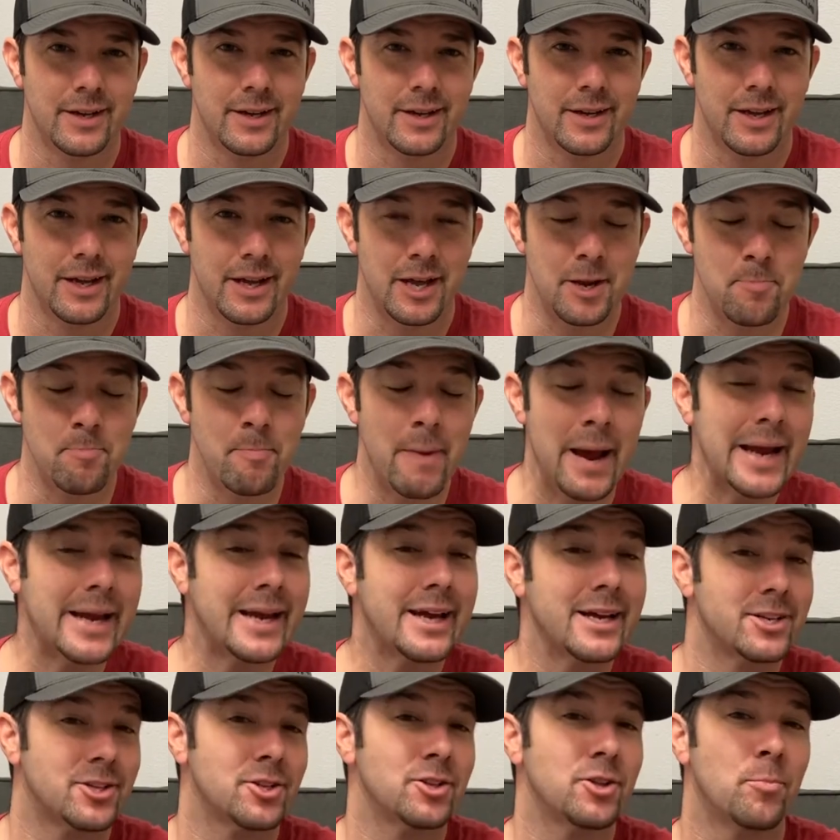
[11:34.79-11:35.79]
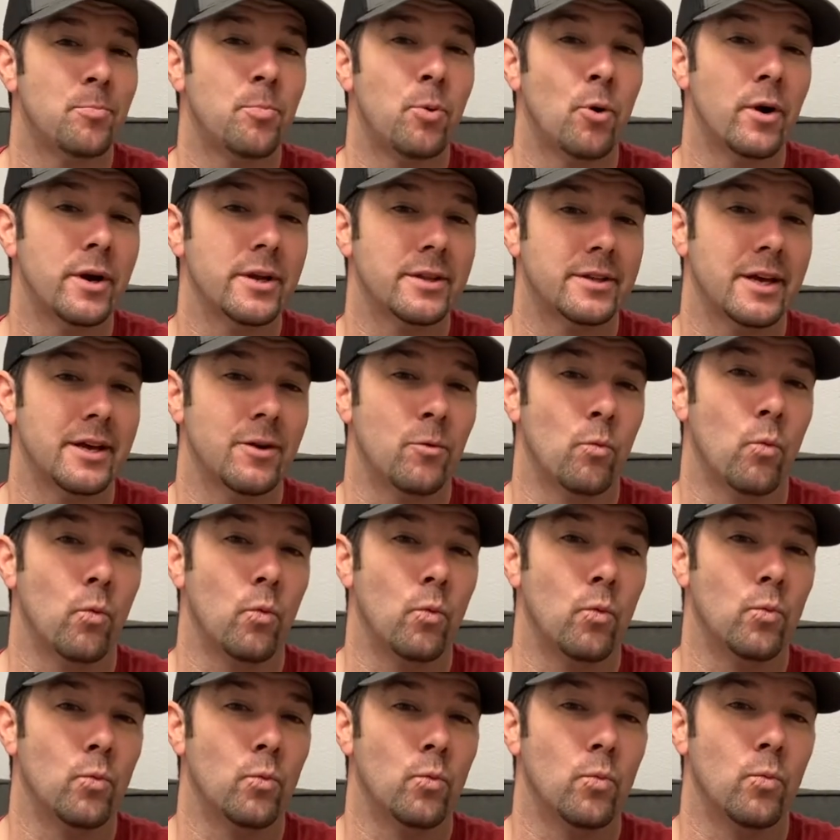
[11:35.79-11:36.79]
and make it to the point that
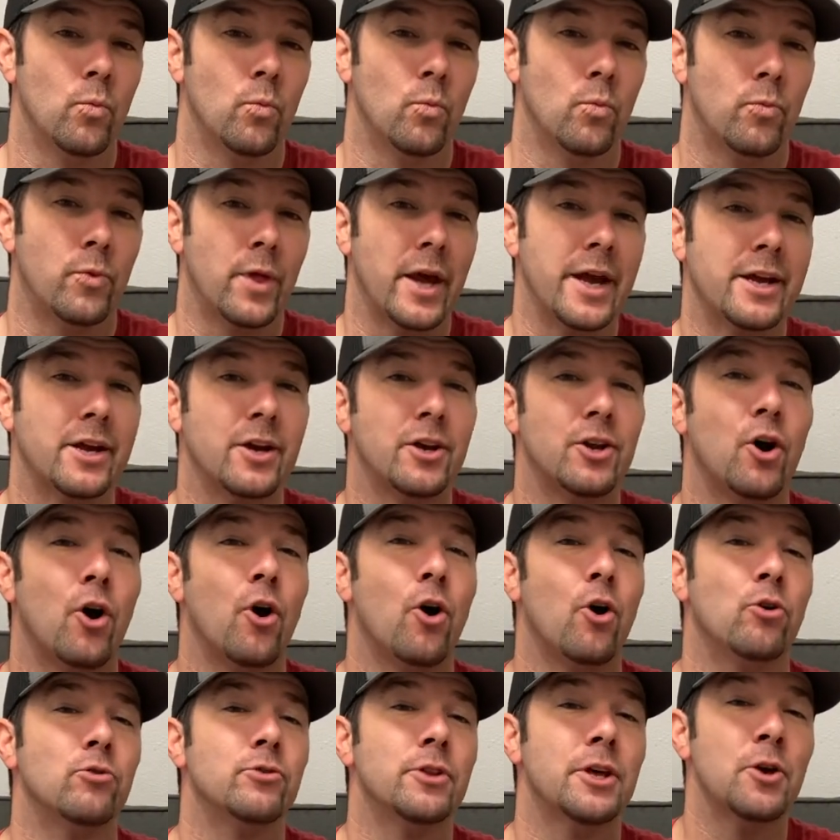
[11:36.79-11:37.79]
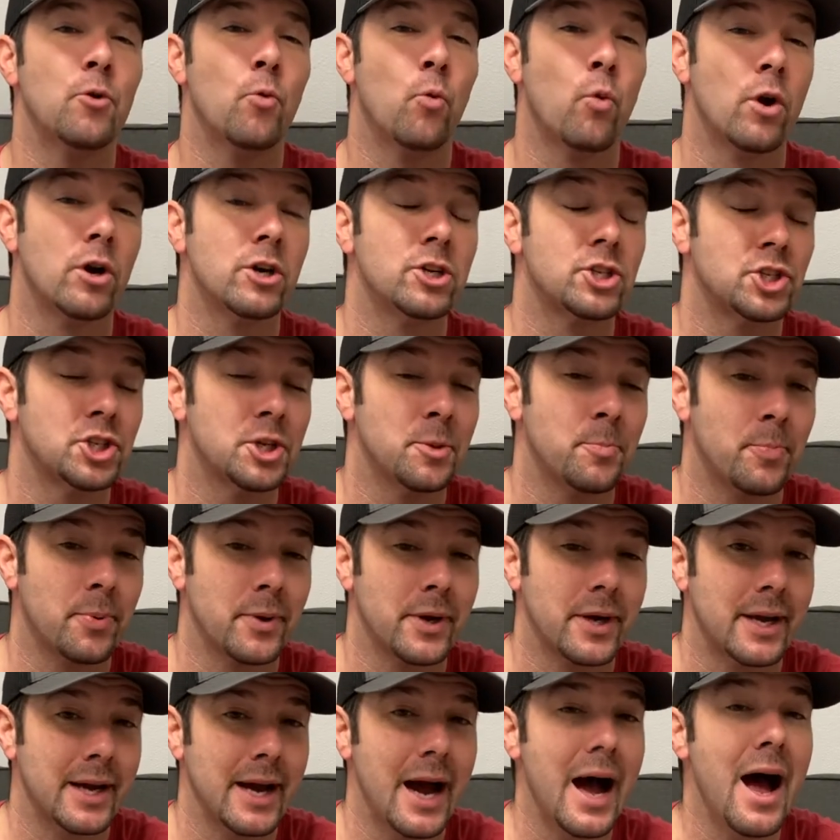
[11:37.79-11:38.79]
they could only
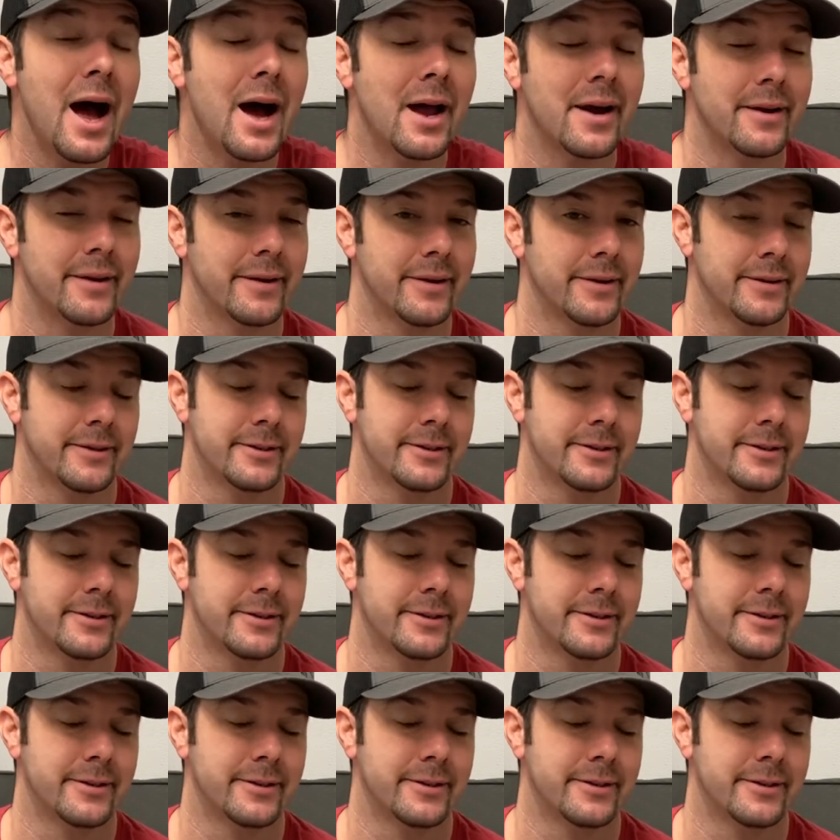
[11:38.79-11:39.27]
worship God,